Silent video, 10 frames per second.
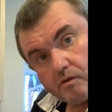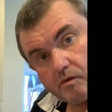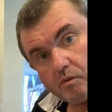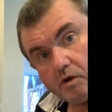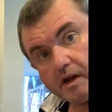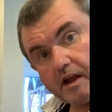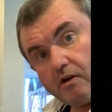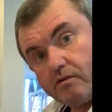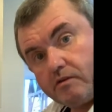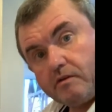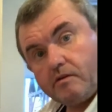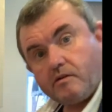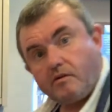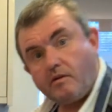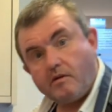we'll get on
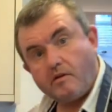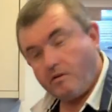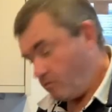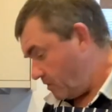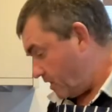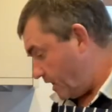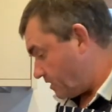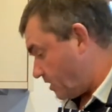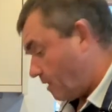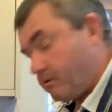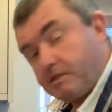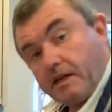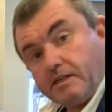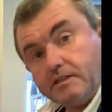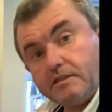with the next couple of
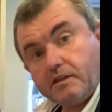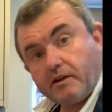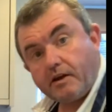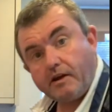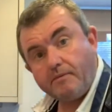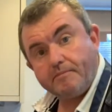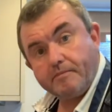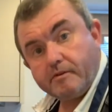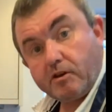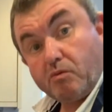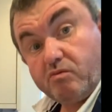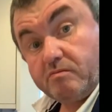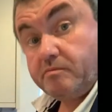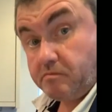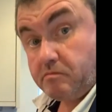stages. Okay, so
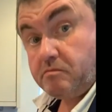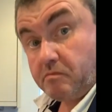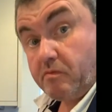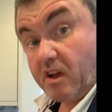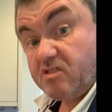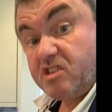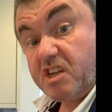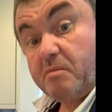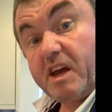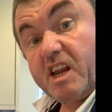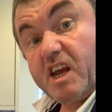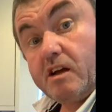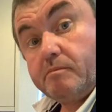see you in about an hour.